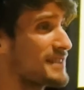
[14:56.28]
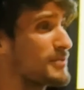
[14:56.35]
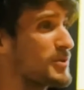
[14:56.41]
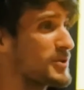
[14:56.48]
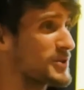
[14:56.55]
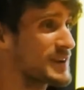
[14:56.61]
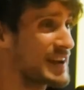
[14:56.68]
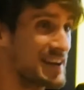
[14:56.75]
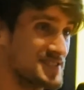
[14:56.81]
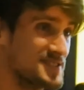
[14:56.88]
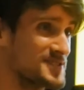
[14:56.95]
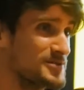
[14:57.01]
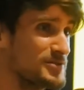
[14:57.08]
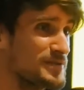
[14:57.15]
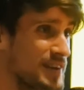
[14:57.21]
what God has in
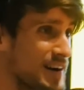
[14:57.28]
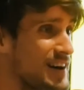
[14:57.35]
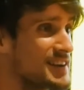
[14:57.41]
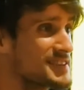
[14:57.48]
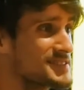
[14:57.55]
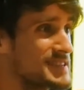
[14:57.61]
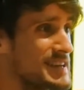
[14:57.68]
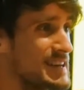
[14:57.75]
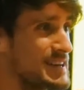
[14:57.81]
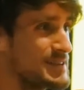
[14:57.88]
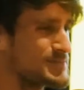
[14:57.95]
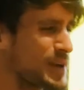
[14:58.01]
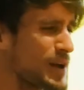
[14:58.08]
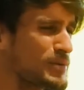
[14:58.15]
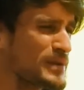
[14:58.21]
store for us.
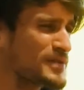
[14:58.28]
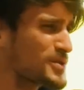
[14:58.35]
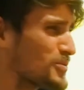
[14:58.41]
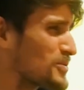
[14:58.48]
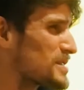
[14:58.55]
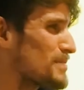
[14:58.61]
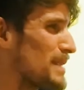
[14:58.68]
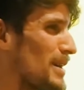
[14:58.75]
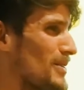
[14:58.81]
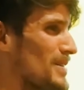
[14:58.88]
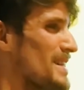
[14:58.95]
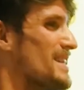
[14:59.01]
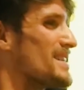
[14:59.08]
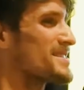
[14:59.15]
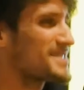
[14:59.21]
Like we've talked about
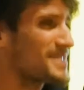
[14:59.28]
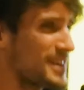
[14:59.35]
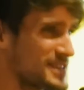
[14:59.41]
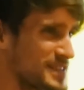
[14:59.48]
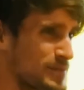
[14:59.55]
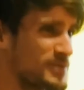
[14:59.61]
studying,